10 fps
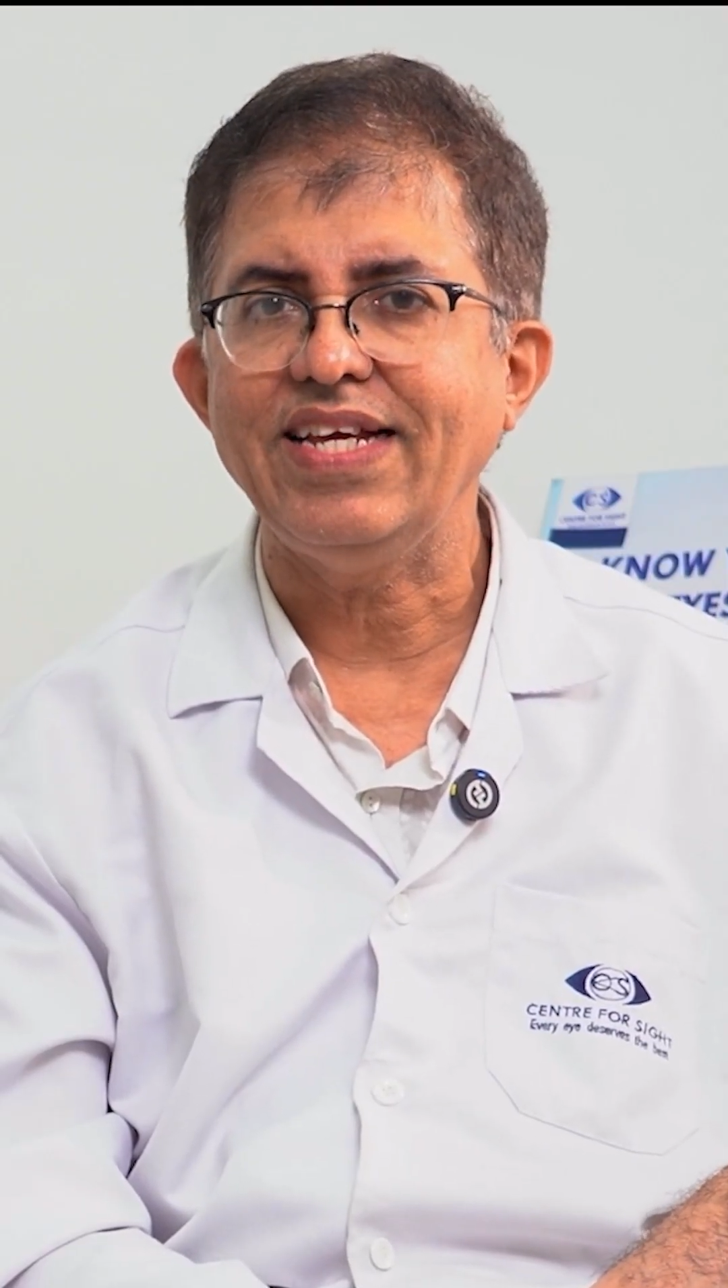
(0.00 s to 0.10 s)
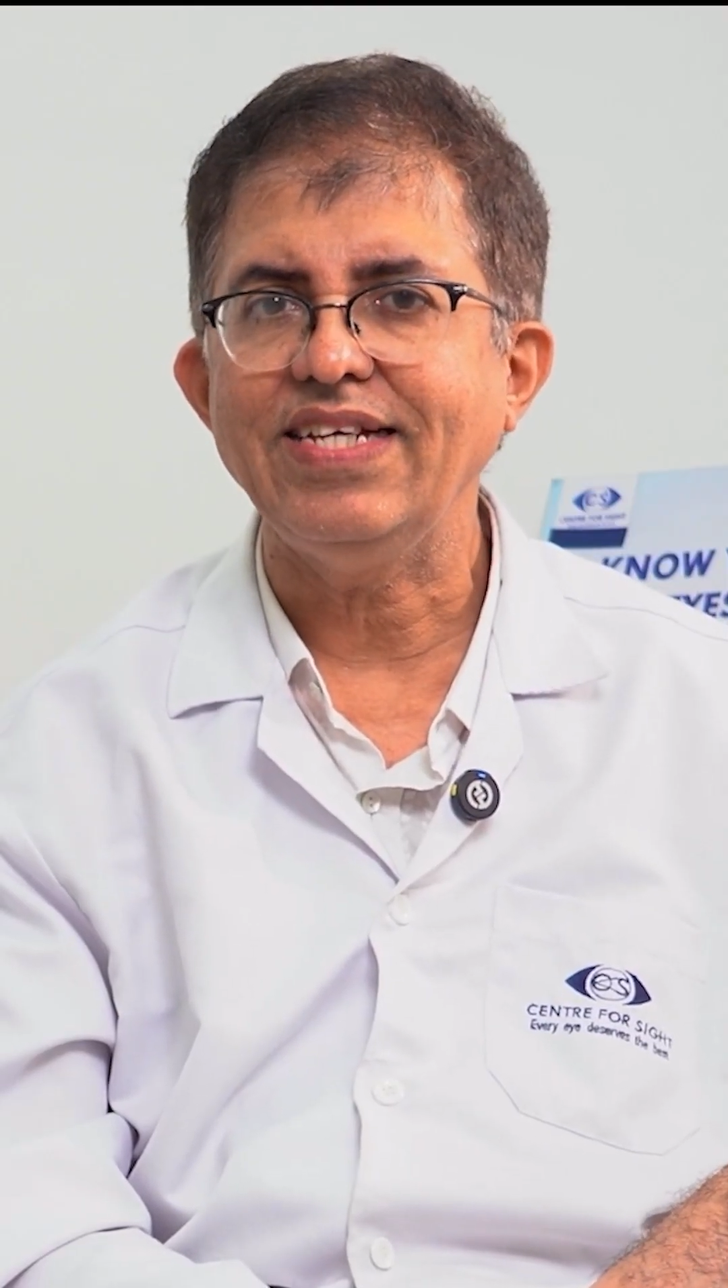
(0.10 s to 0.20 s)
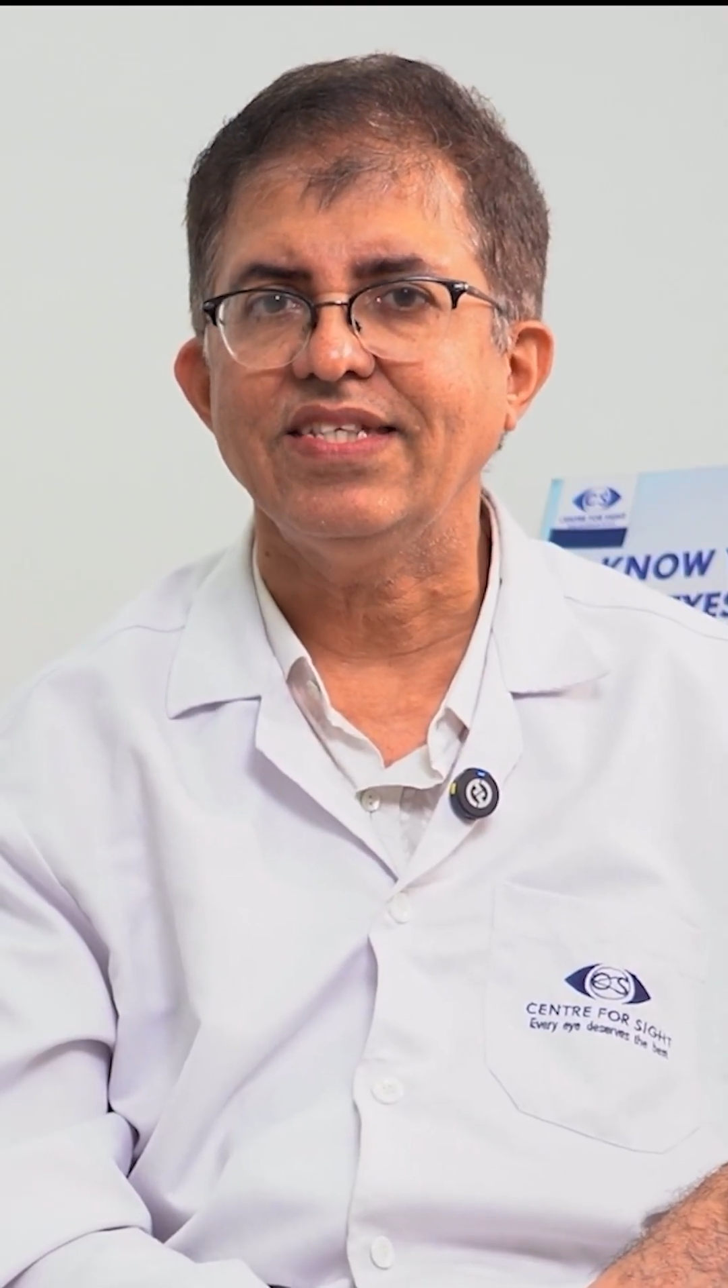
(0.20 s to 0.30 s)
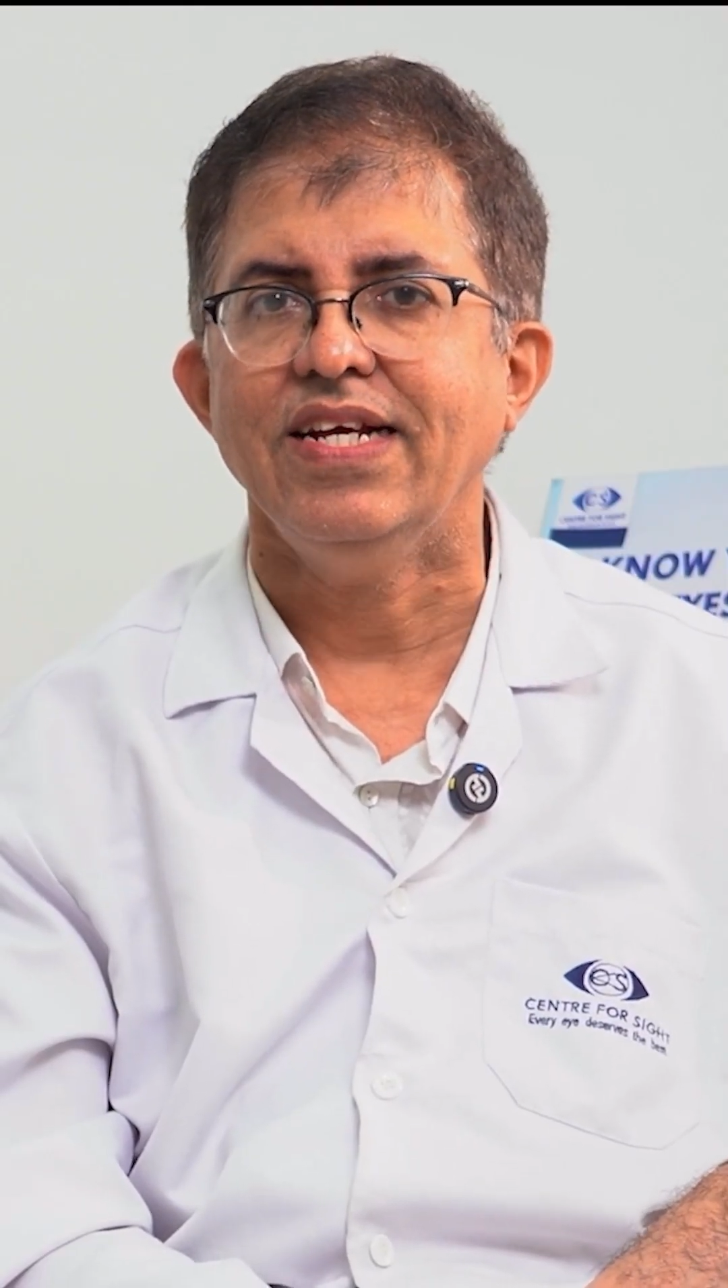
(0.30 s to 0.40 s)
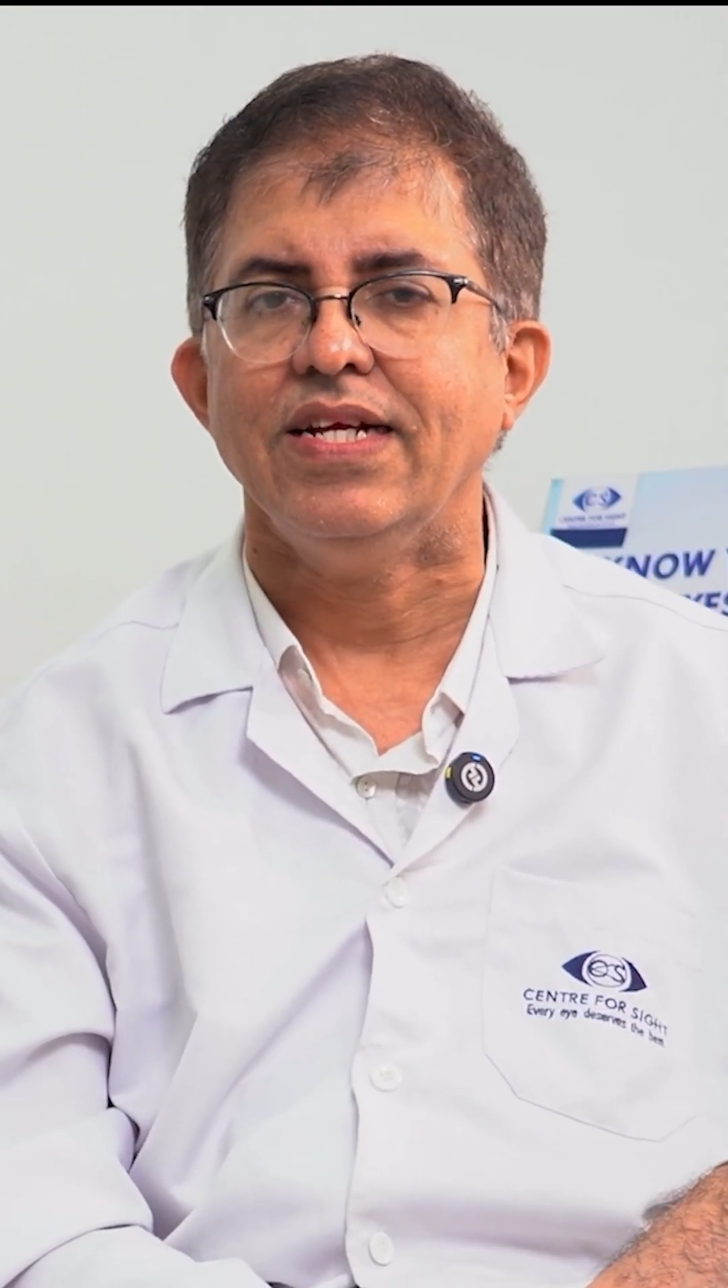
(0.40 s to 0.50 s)

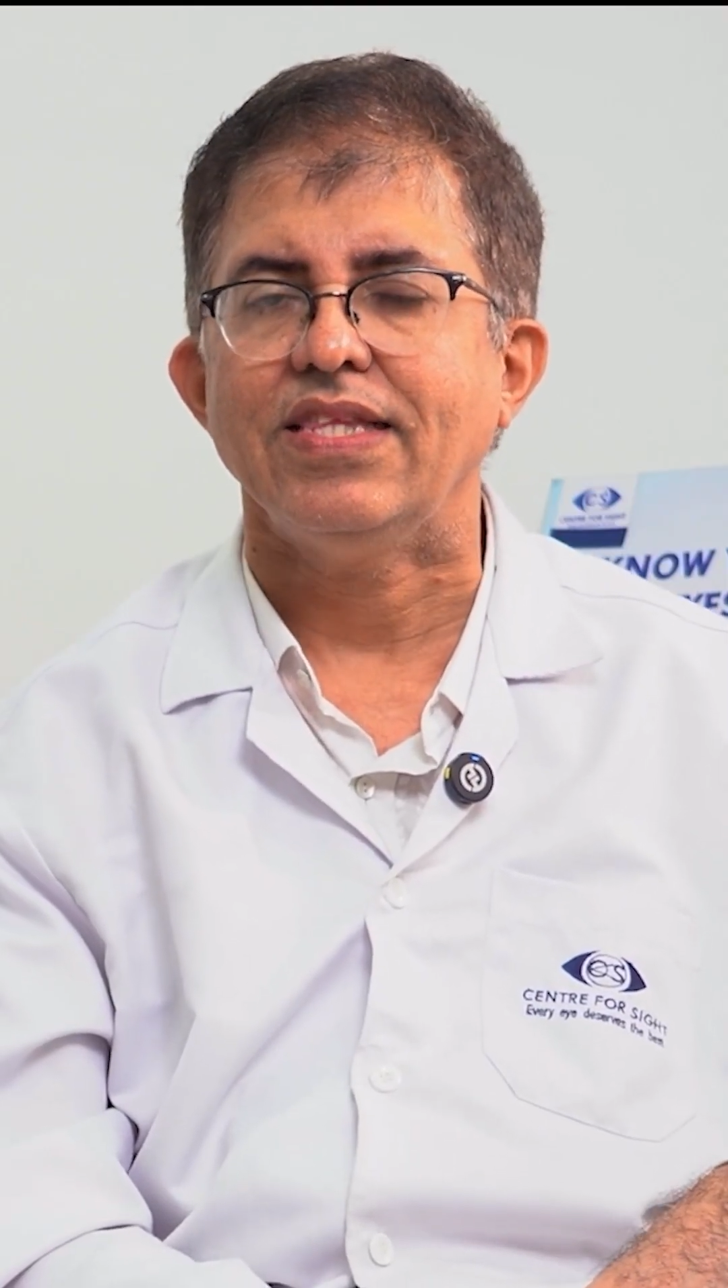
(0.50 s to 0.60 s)
is